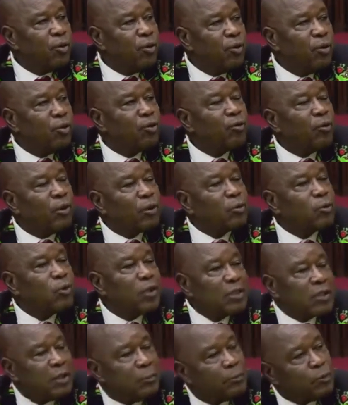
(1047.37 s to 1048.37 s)
on what
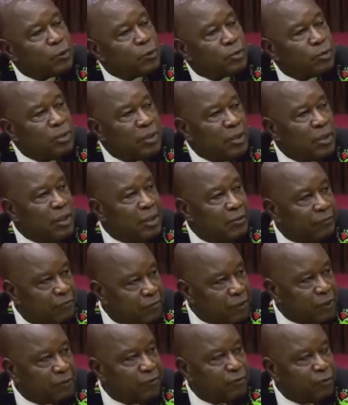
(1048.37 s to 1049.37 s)
was supposed to be a
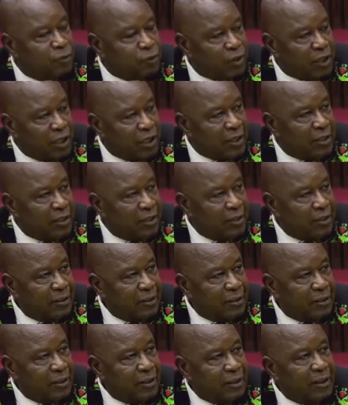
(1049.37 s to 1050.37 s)
fateful day.
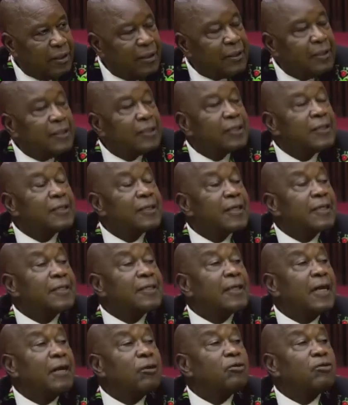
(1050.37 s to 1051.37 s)
This is a
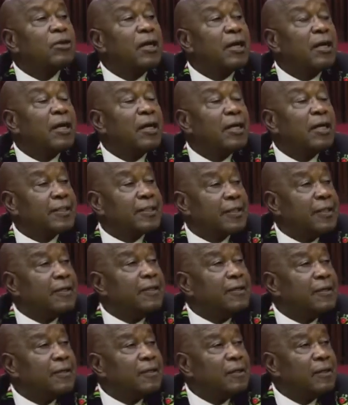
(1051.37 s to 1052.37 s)
salutary
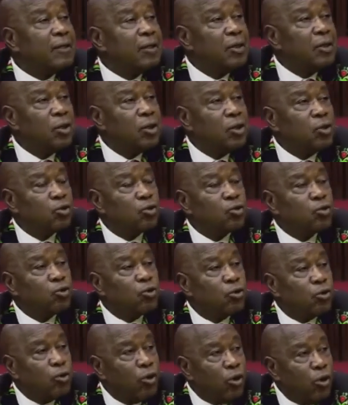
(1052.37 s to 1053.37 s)
lesson to
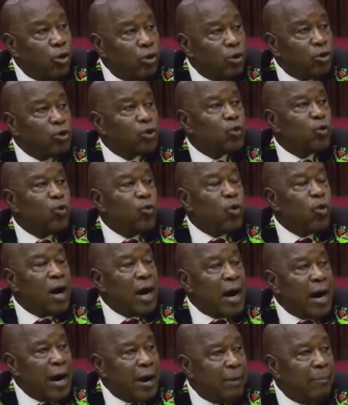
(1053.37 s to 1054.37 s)
those who
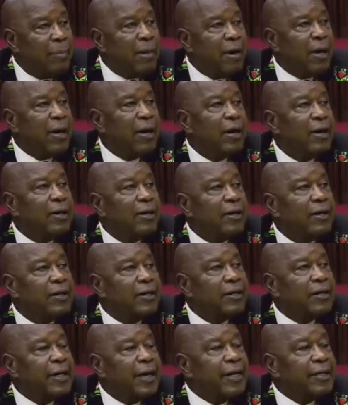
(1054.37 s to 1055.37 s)
harbor
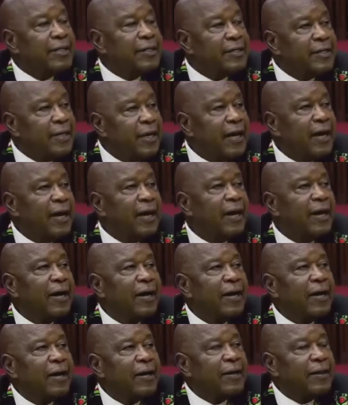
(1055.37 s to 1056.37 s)
the idea
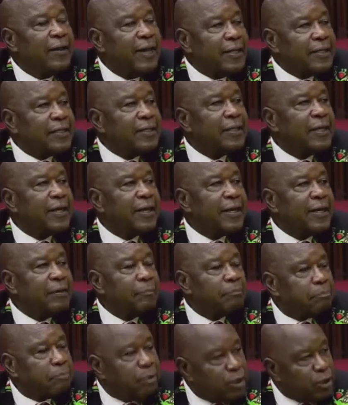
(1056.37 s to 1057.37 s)
that they
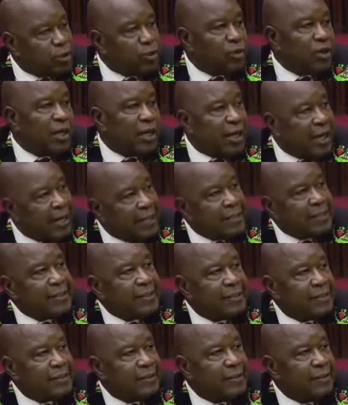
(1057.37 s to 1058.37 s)
can
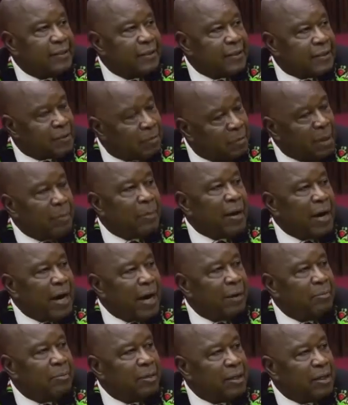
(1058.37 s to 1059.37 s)
personalize the Zimbabwe
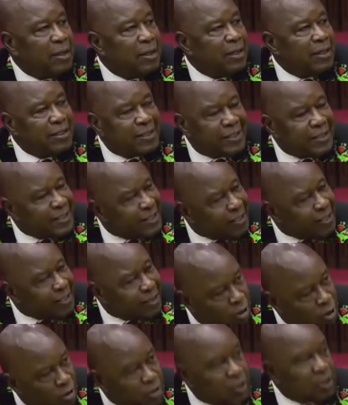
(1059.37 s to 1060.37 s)
army. It is
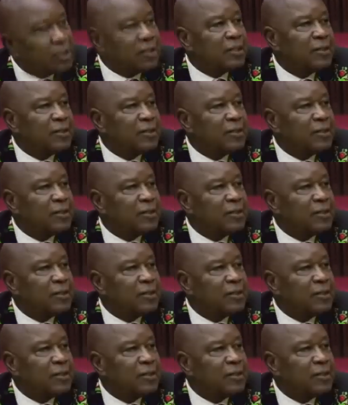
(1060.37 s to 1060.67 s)
not.